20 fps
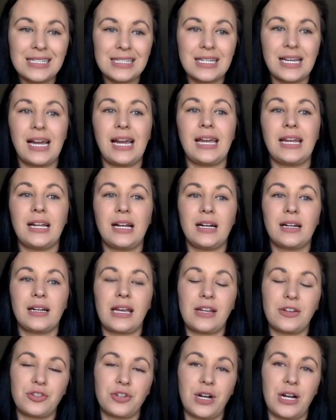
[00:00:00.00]
tight
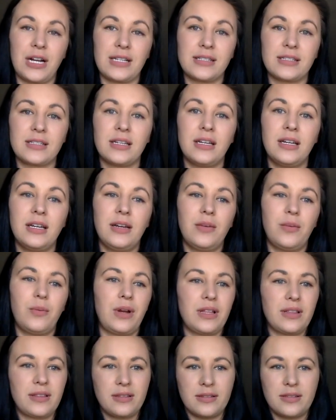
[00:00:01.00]
hugging dress
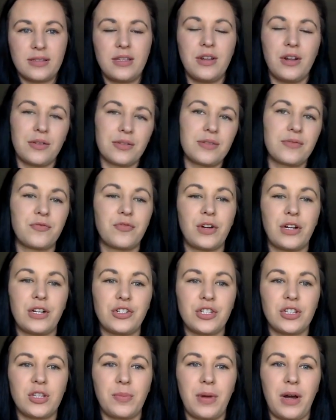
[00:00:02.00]
with, some fringe
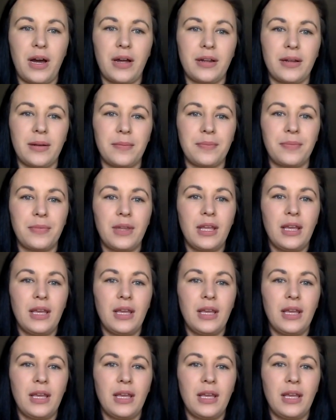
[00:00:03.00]
at the bottom.